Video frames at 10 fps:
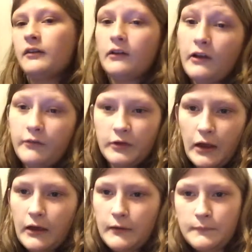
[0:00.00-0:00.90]
They're level
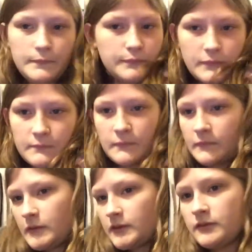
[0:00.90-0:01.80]
9.
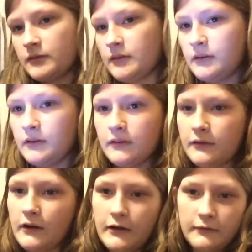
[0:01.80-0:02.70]

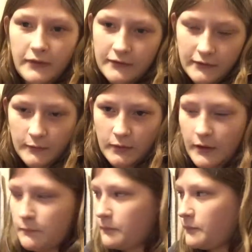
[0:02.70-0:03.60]
Sorry if that's you and
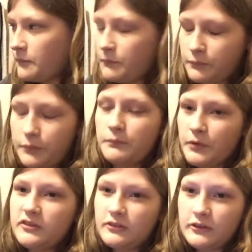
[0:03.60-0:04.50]
I
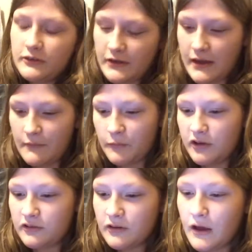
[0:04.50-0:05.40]
butchered your name,
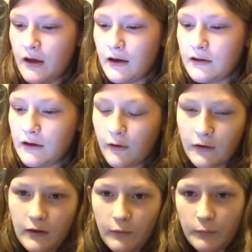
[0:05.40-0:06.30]
which I doubt
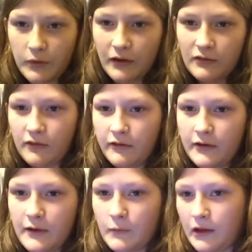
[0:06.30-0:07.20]
anyone pronounces their
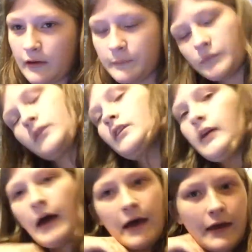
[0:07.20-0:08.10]
name like,
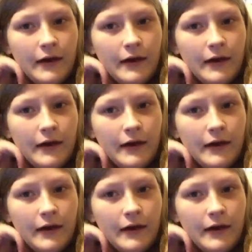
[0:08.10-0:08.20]
hi,